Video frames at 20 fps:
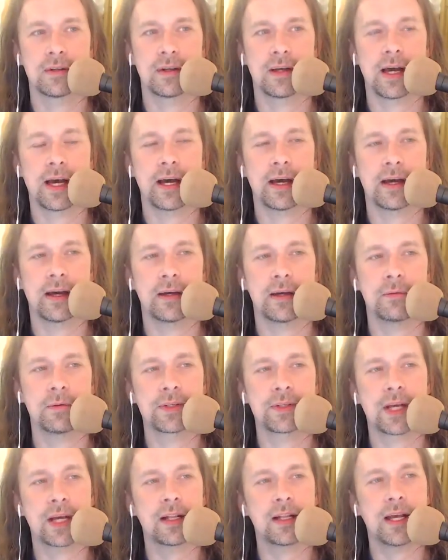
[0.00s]
uh, it
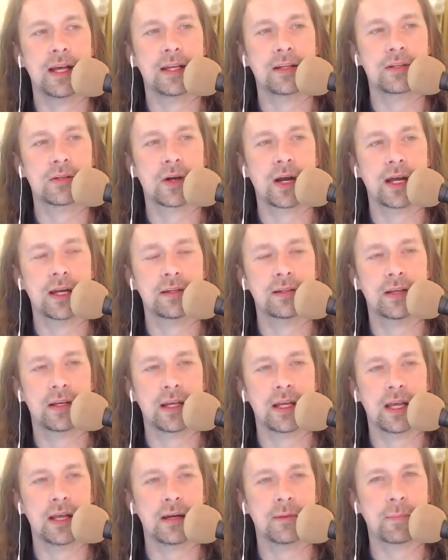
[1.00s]
was kind of like trying to
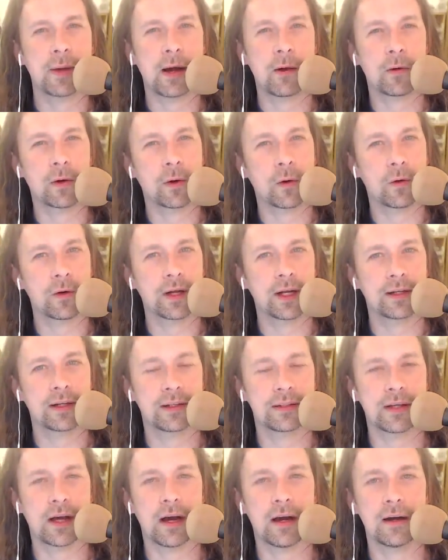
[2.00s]
hit a power chord on
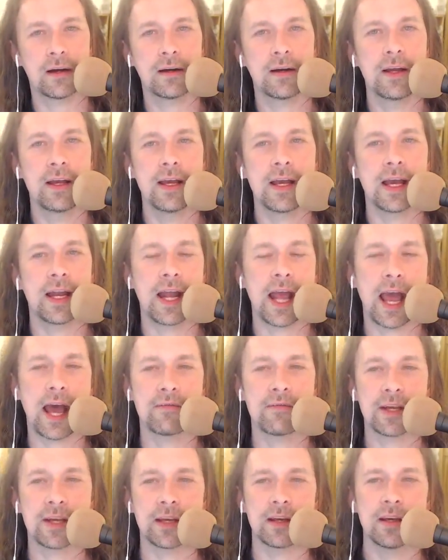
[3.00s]
guitar and
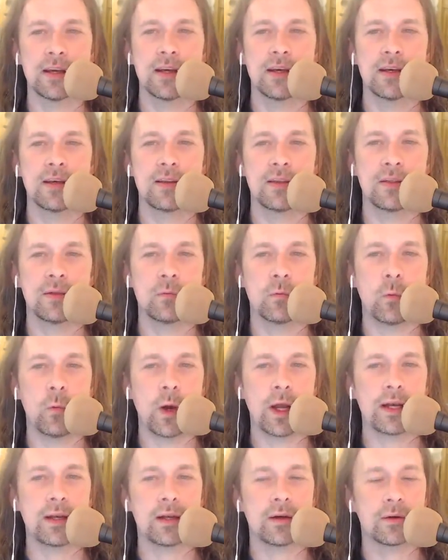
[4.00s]
having
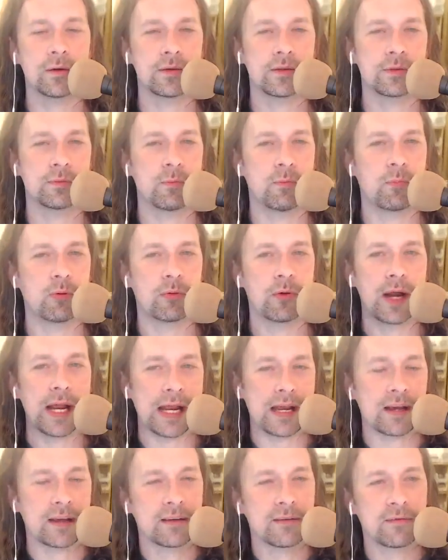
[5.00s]
windows
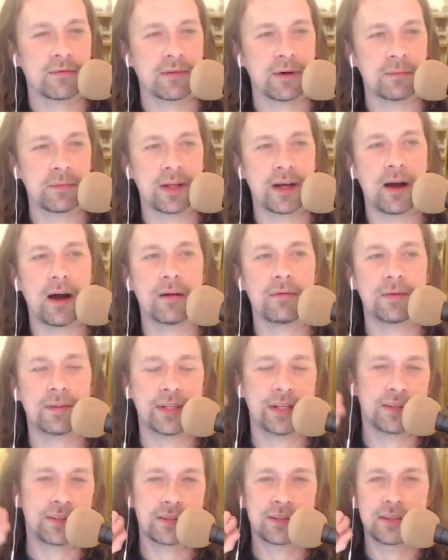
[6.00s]
break from the
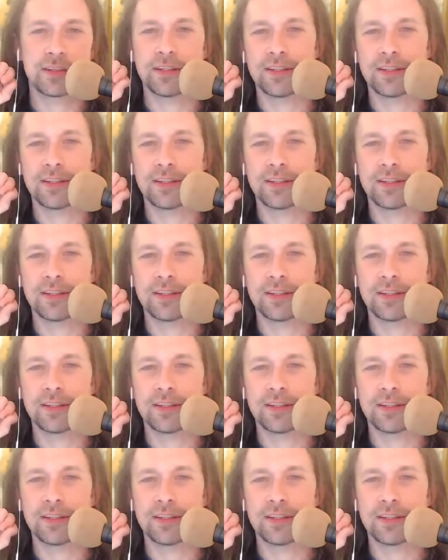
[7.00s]
awfulness